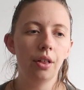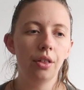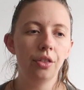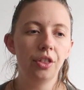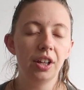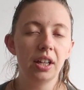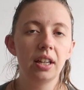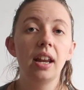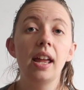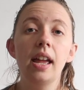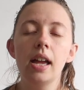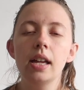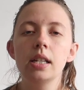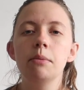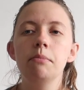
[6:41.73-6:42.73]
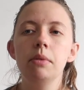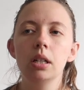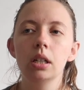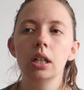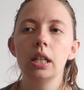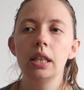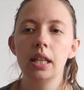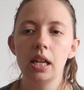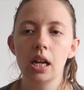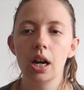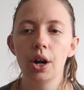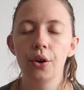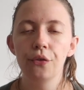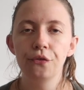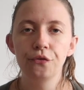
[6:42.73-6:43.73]
The crate is merely
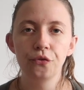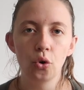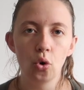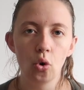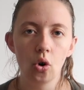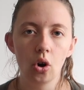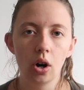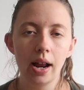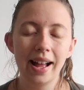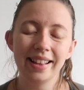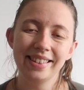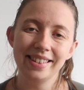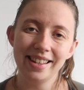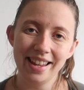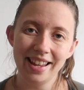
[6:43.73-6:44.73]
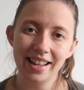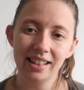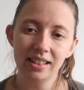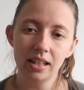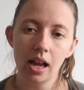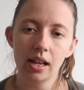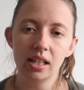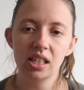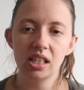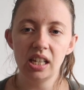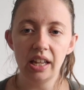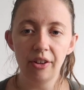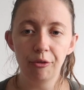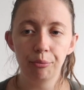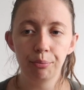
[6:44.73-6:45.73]
there for a den, a
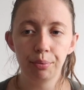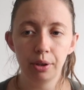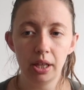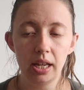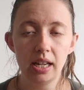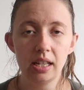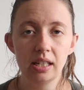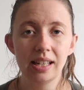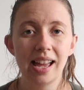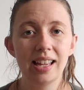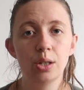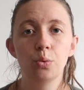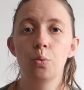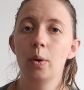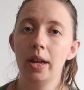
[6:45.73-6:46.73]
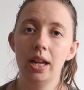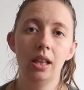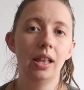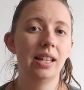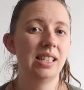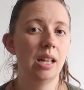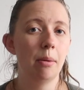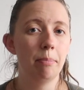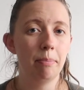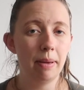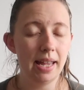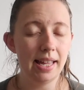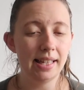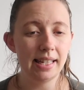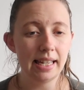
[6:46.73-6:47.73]
safe place, as well as a
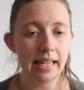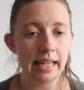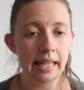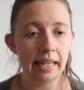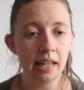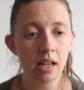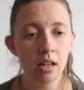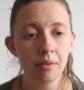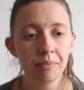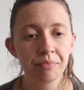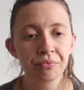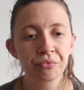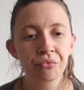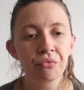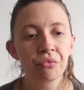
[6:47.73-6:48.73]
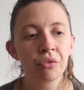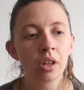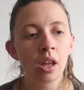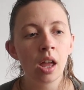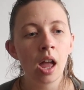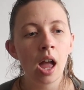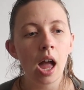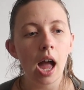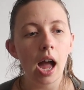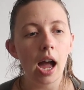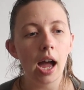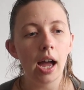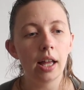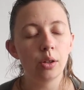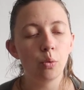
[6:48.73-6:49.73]
bed area.
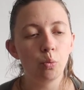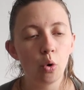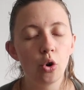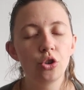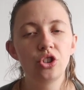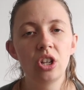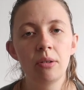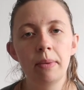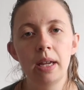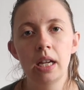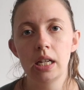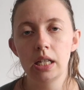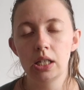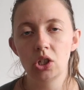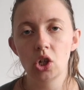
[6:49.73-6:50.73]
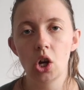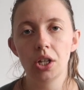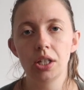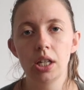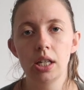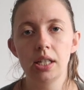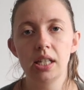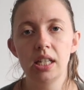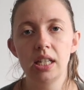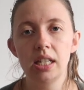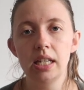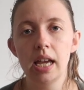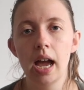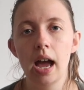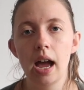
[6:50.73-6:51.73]
And what Jamie has done is
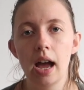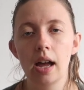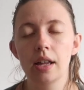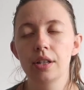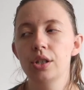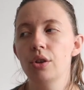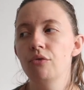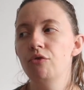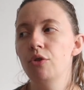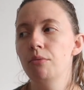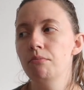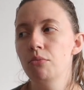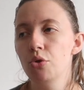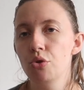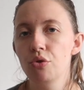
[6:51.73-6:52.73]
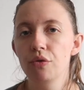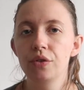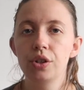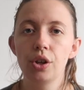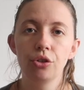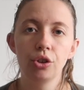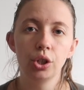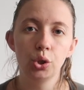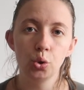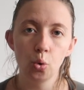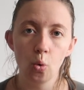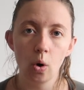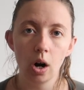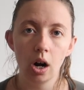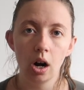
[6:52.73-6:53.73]
he has removed the
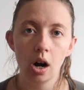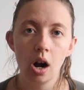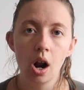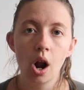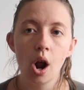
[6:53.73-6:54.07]
door